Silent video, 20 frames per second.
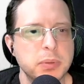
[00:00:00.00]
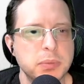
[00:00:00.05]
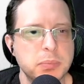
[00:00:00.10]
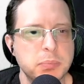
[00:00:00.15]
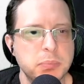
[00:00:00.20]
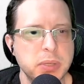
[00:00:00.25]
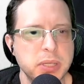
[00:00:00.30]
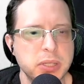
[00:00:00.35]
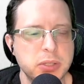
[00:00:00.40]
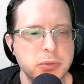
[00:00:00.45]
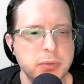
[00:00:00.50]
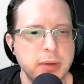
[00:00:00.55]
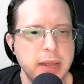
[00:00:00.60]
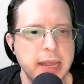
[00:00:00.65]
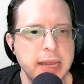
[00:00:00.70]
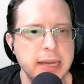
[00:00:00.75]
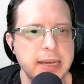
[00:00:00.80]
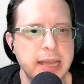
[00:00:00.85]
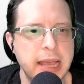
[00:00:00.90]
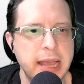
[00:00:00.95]

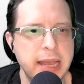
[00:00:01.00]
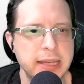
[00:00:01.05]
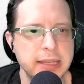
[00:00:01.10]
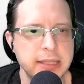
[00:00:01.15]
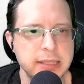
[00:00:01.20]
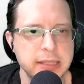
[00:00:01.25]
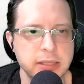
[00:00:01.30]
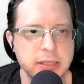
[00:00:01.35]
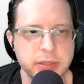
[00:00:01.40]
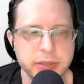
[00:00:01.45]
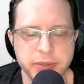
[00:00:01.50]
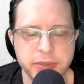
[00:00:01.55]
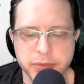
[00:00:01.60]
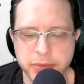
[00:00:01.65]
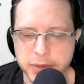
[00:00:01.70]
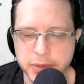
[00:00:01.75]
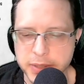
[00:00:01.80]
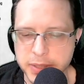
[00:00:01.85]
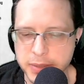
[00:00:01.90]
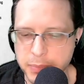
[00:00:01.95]
Betrayed ideals
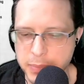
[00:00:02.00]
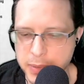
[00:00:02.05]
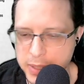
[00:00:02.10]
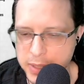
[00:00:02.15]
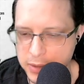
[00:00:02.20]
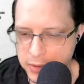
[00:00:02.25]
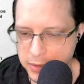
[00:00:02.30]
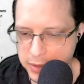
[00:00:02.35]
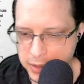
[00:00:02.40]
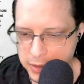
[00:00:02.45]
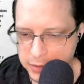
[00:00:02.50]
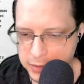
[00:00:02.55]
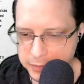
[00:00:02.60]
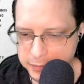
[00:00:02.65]
for superior.